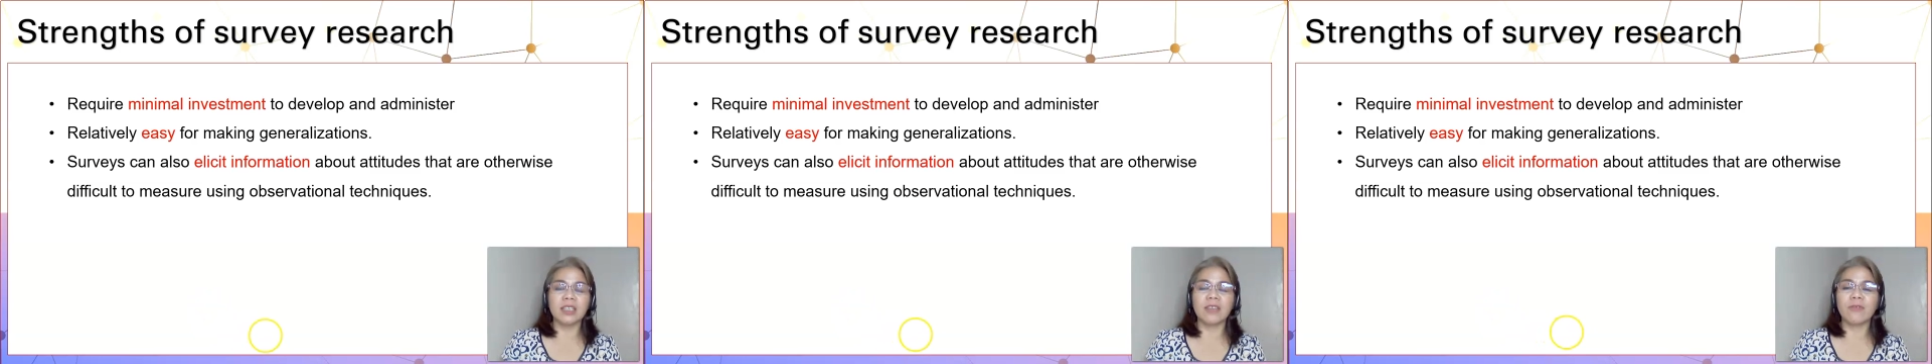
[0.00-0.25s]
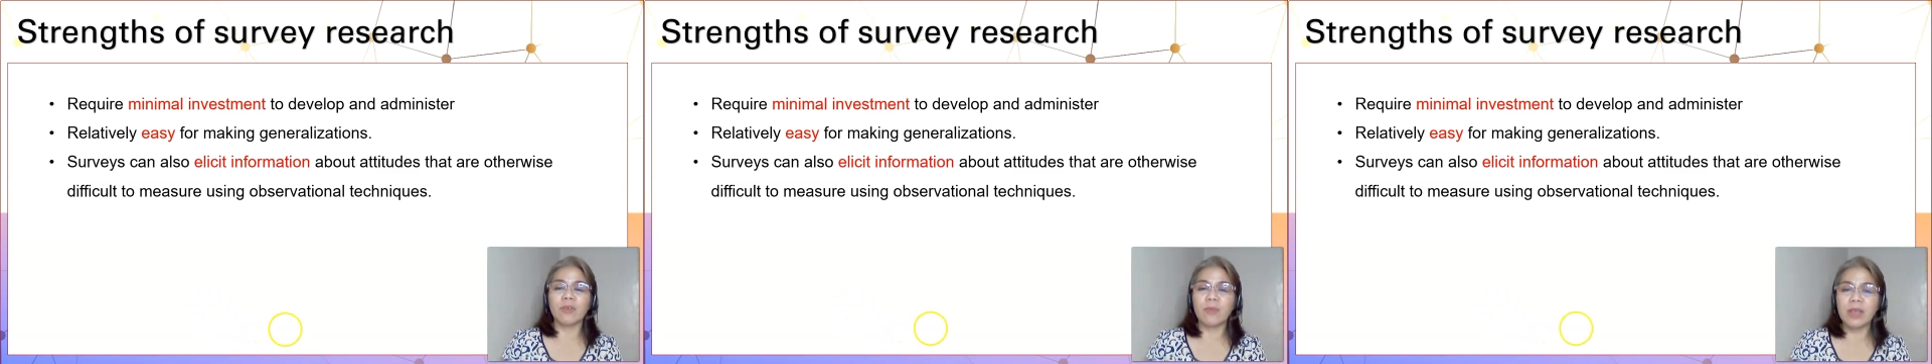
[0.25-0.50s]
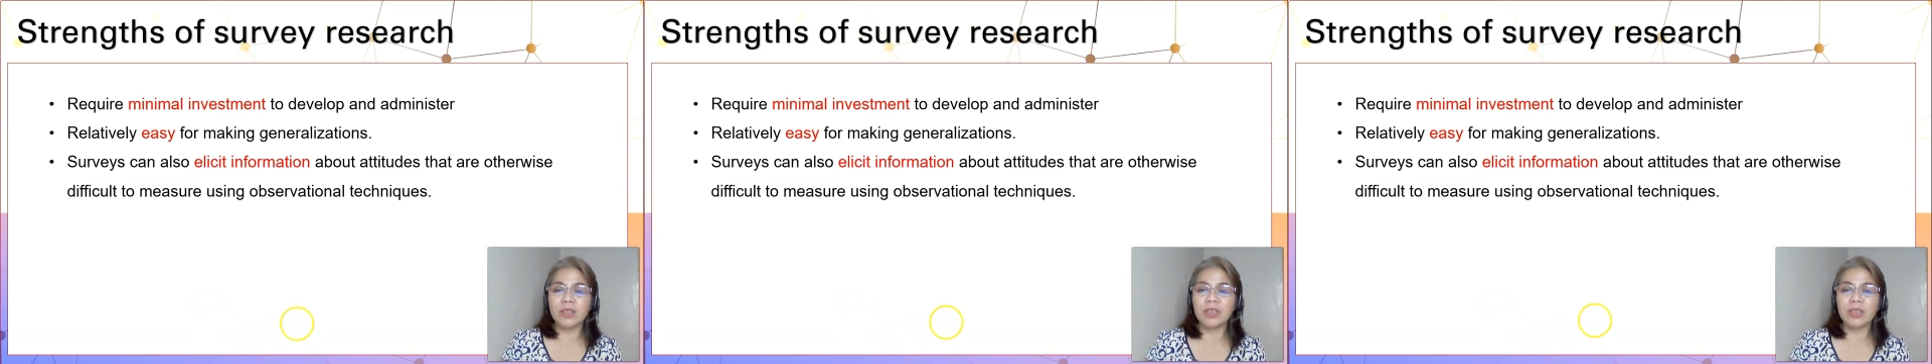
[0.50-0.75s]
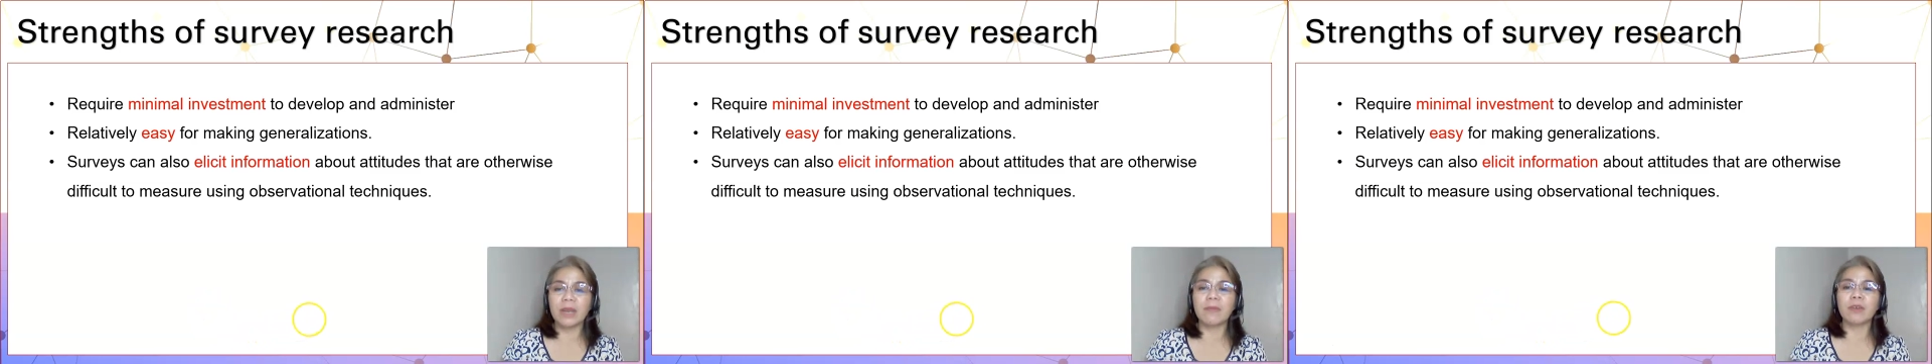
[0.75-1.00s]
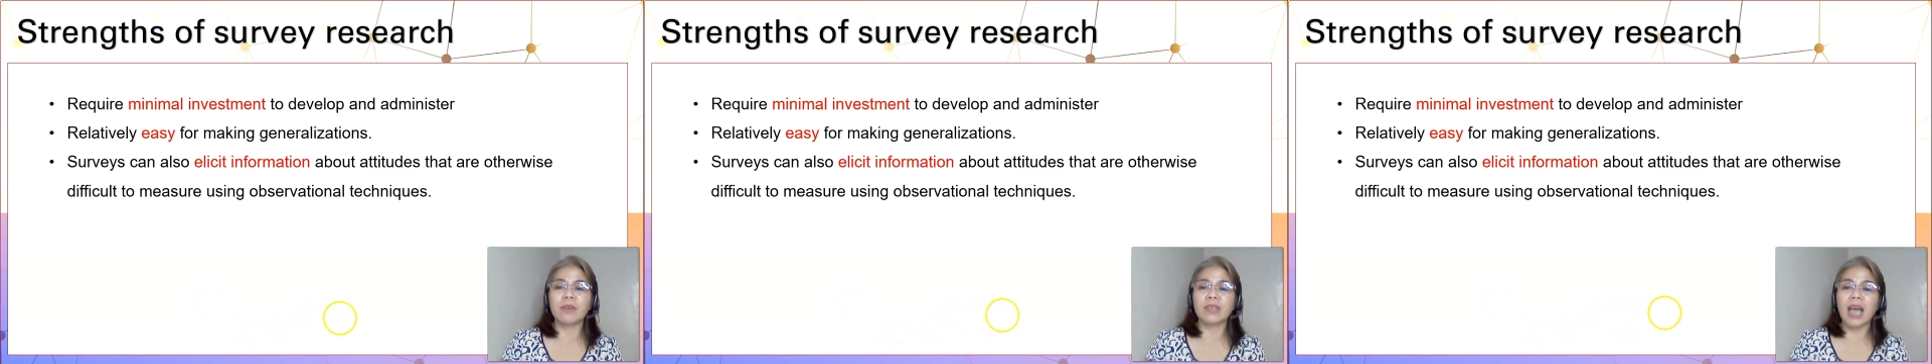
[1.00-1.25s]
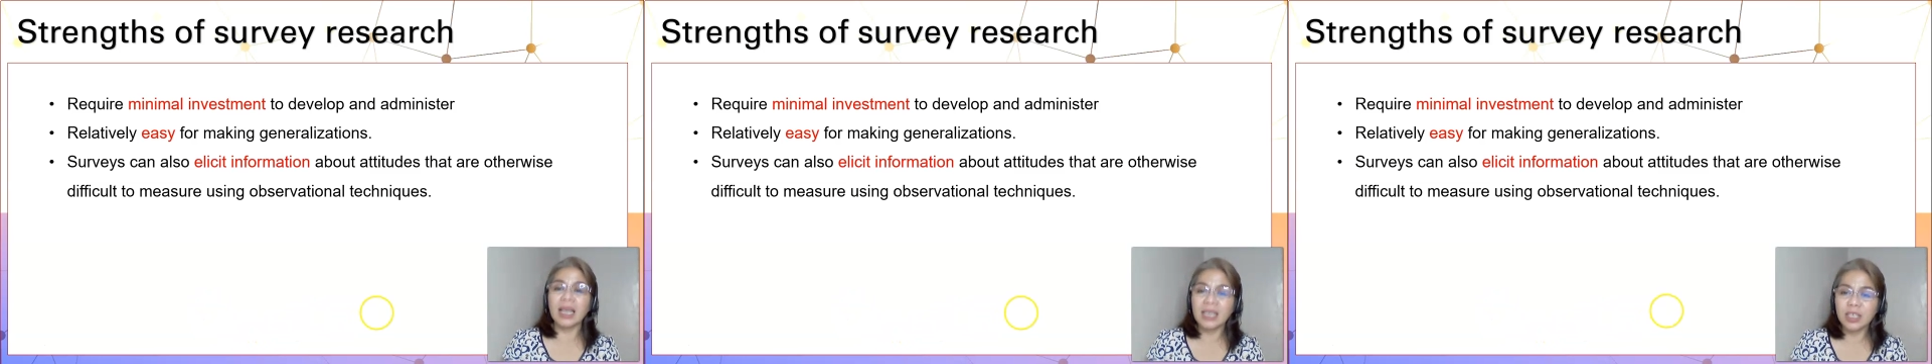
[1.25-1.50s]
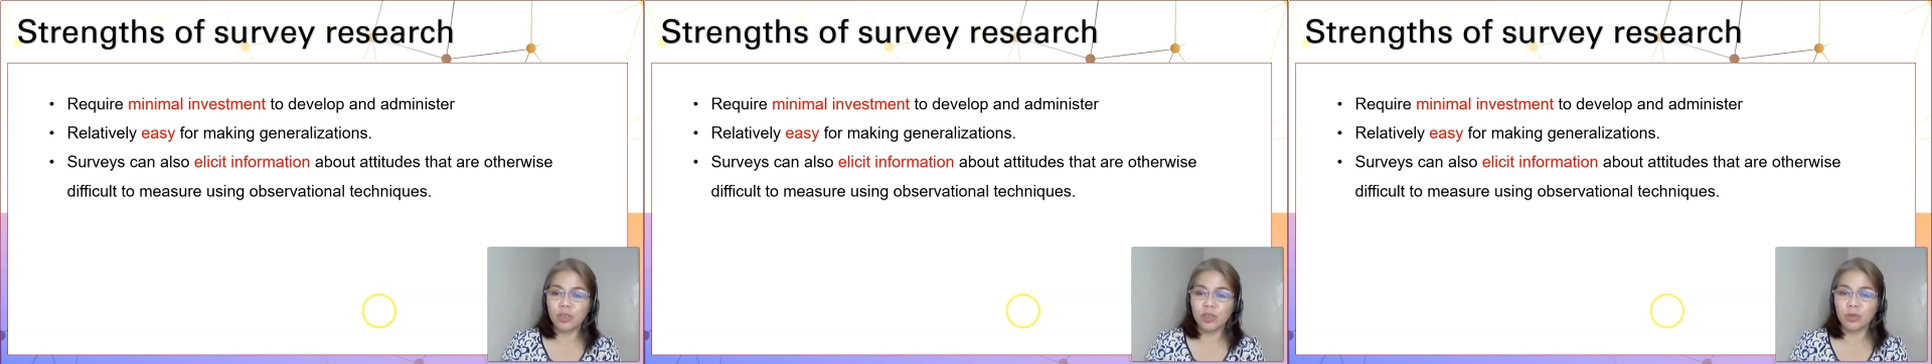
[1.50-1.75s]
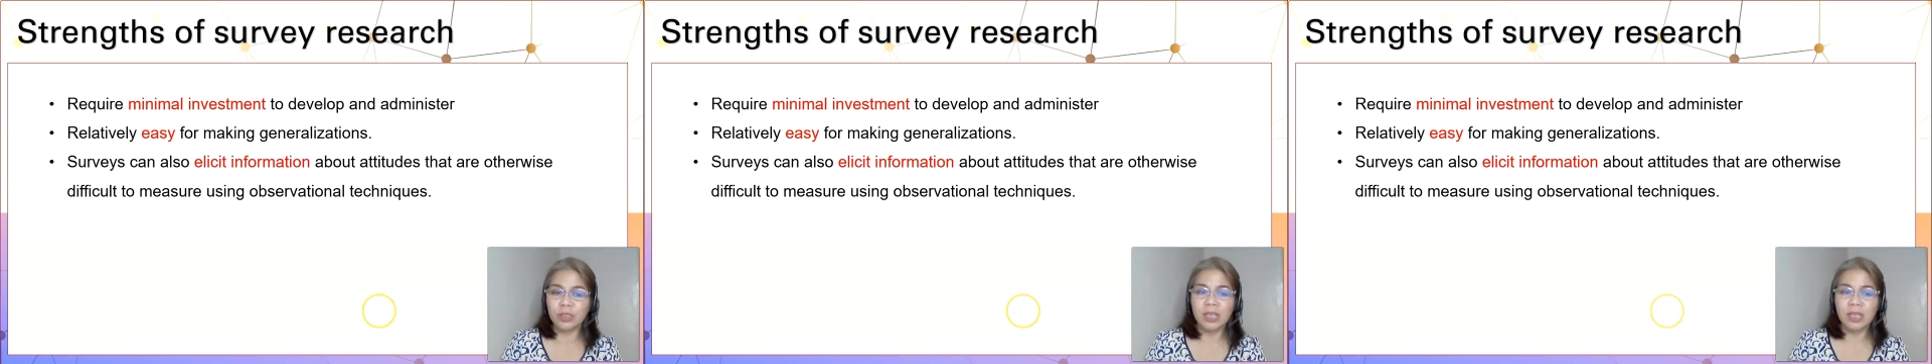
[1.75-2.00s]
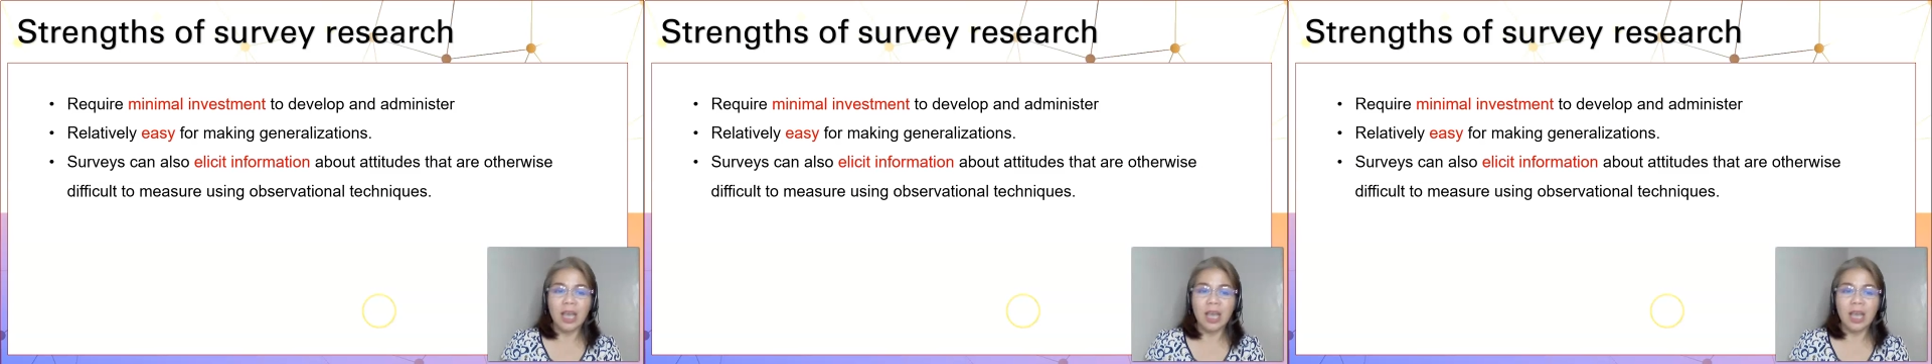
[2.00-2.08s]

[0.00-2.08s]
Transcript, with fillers: information about attitudes